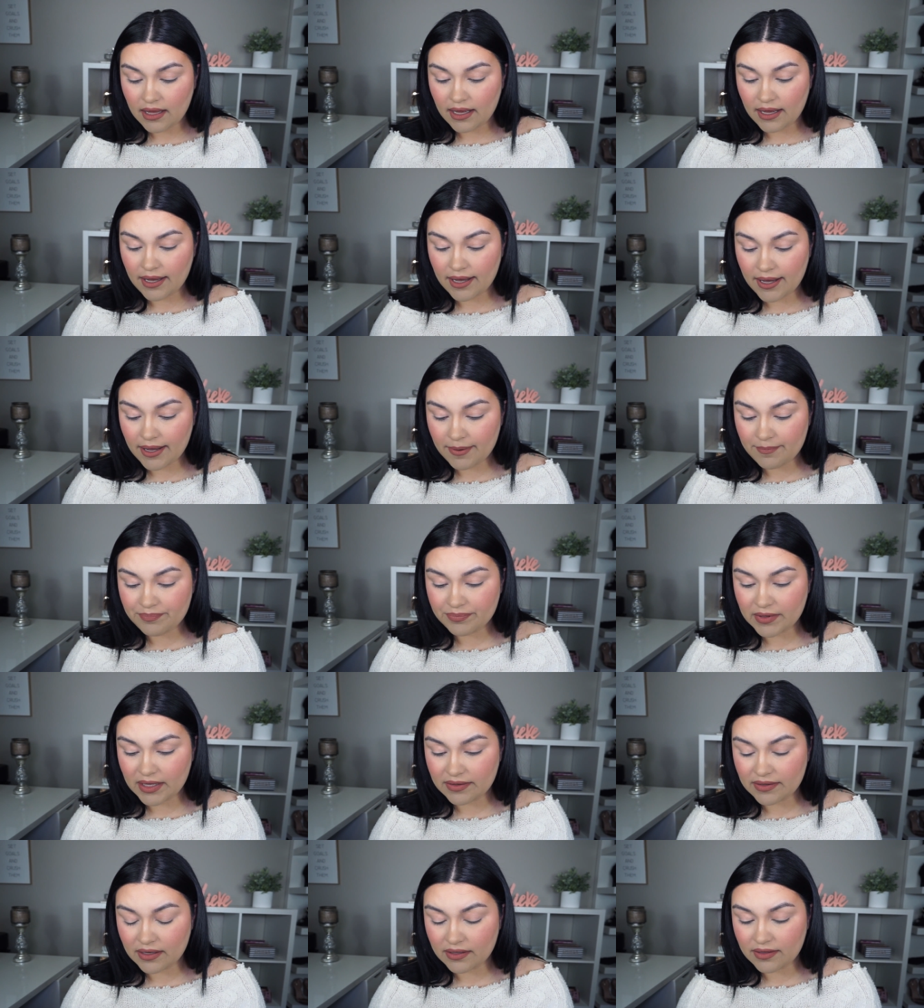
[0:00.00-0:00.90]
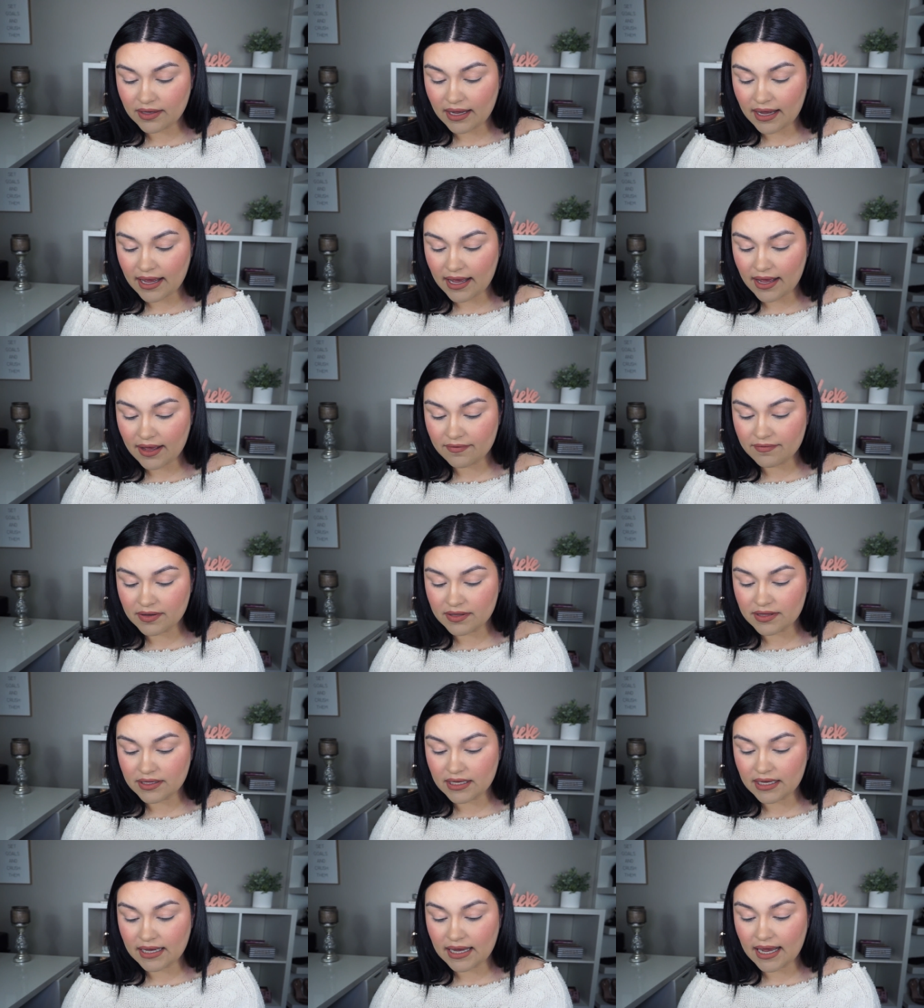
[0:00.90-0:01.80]
and then they
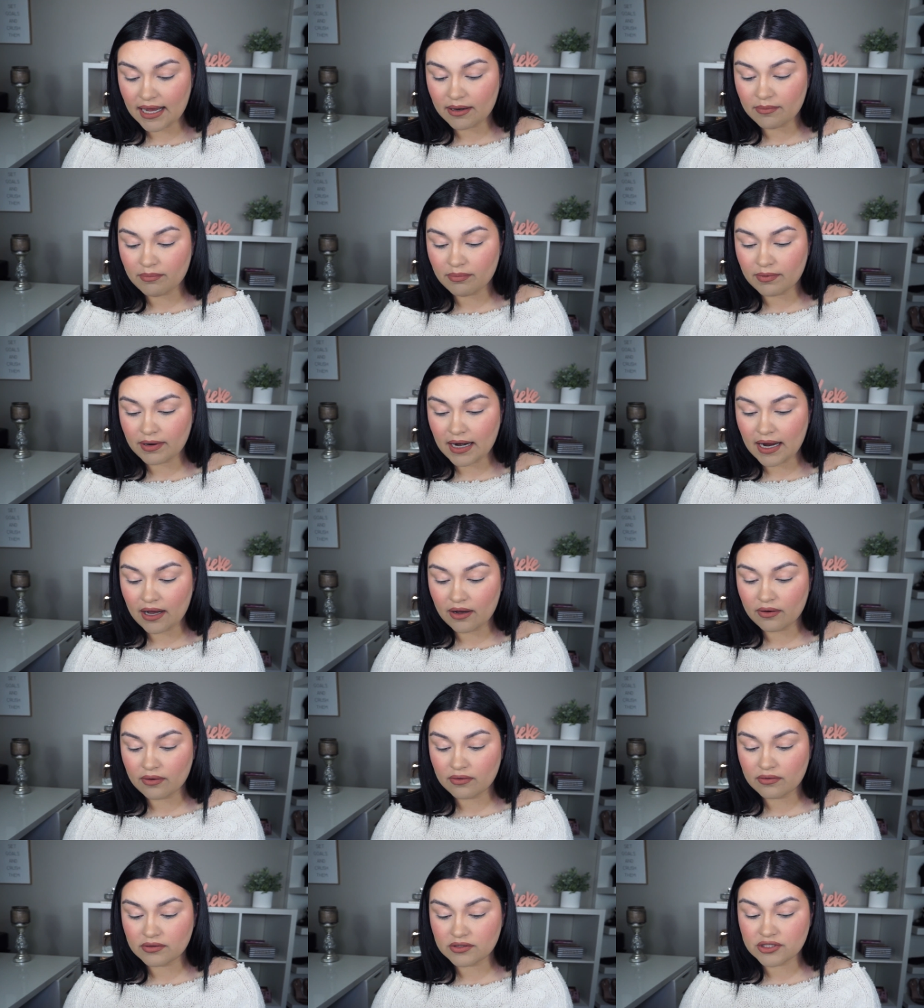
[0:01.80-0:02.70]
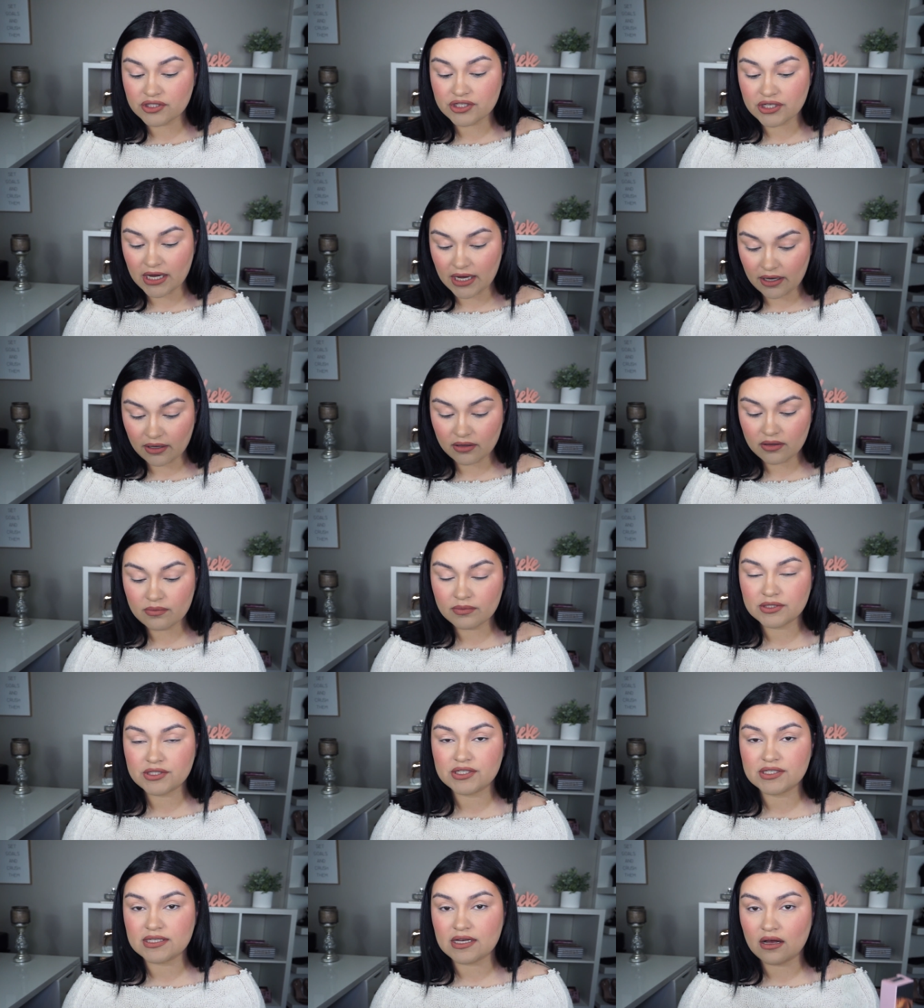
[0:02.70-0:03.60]
have the Kylie brow gel,
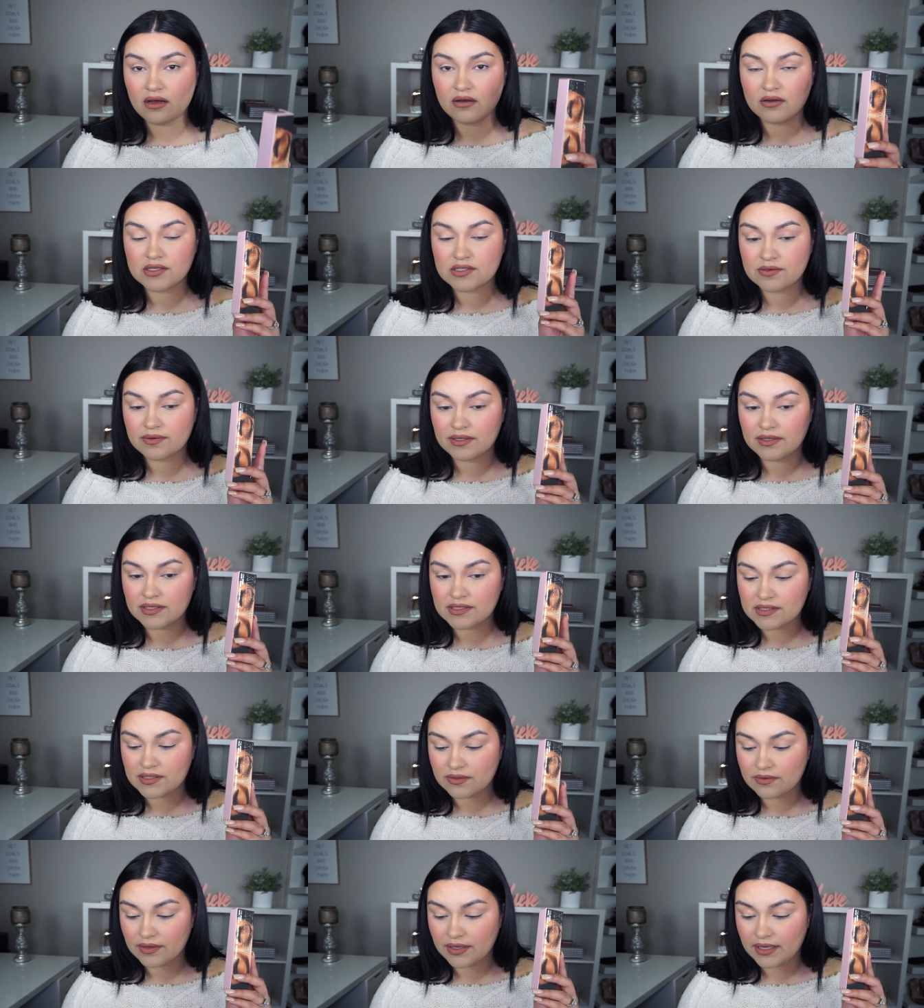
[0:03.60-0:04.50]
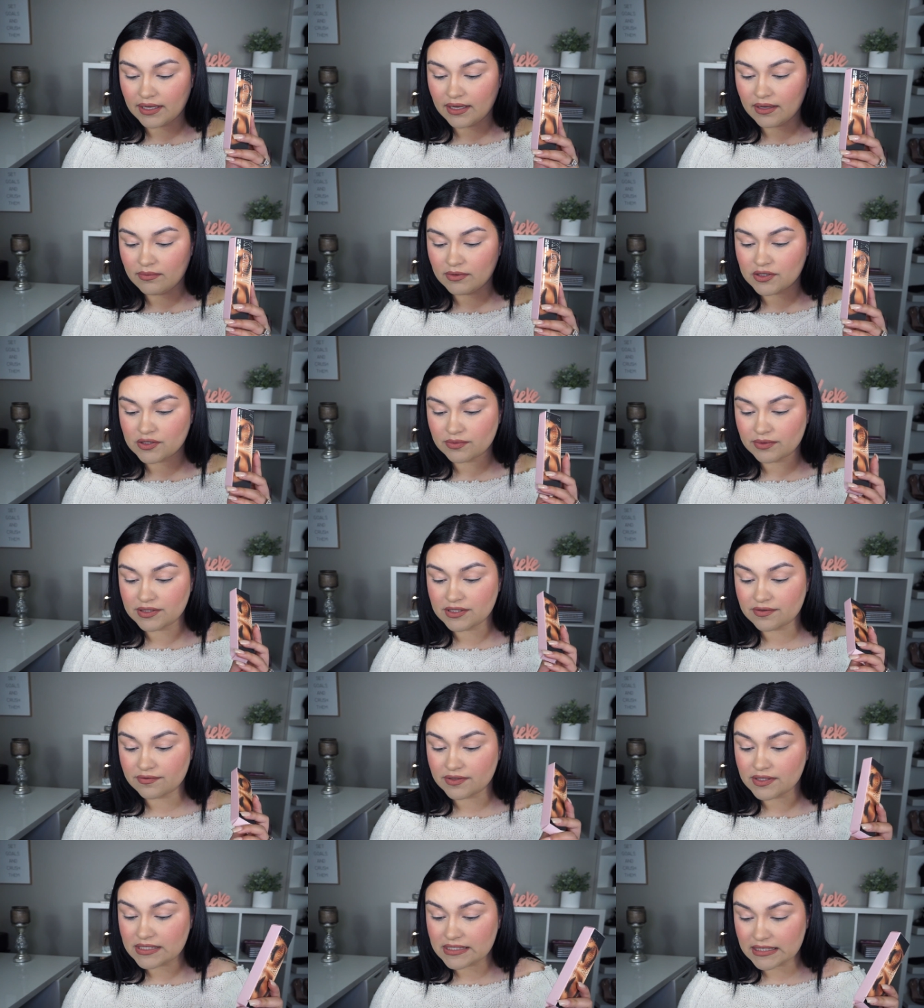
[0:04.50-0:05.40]
which is also in this little kit, which
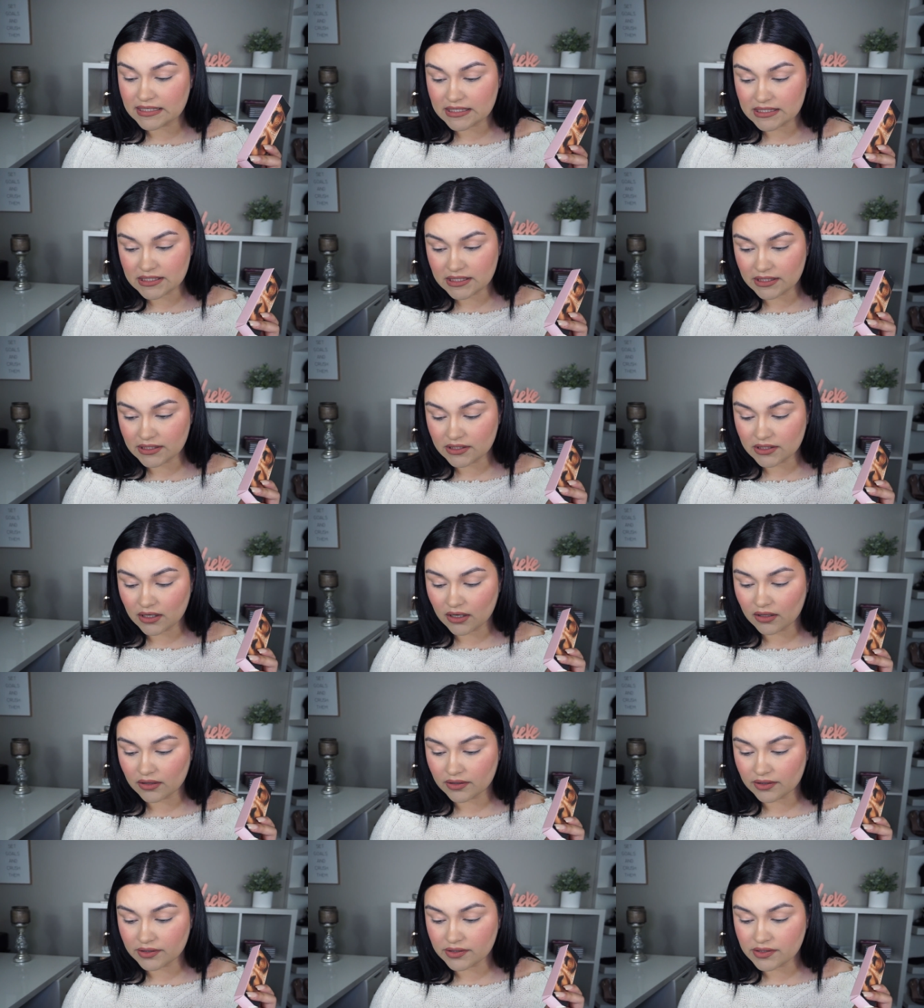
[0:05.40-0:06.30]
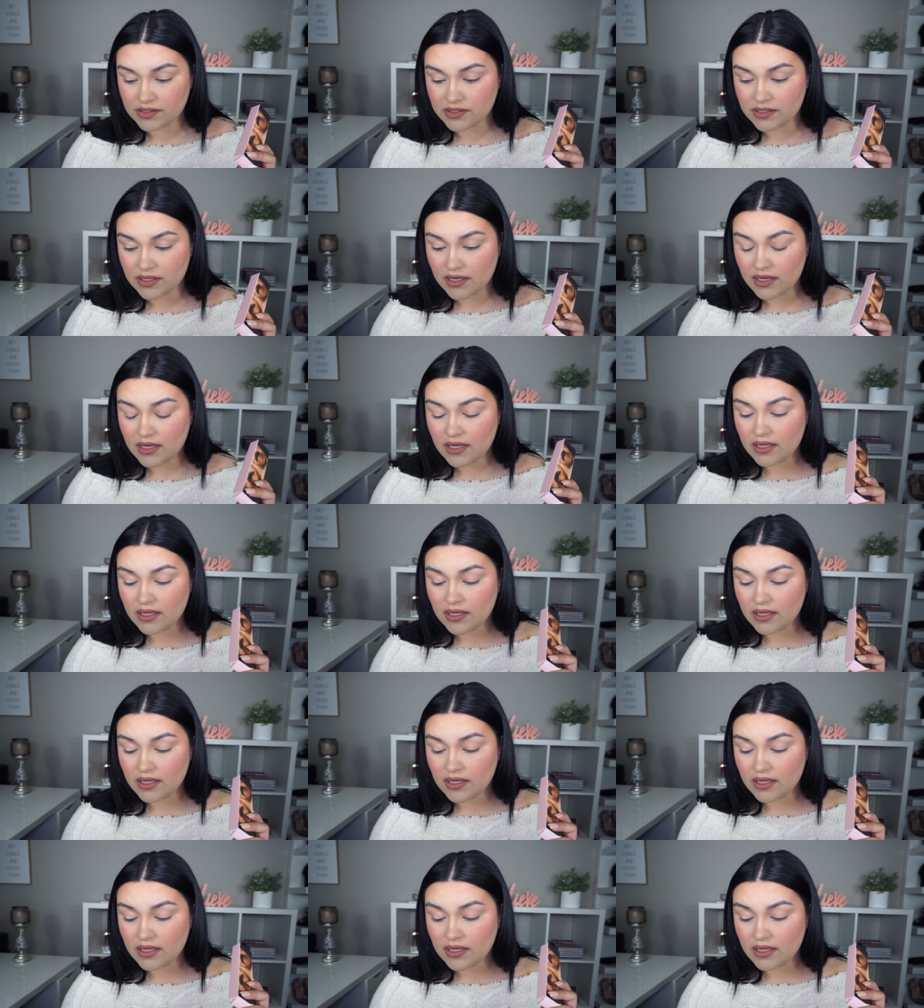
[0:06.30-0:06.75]
runs for $16.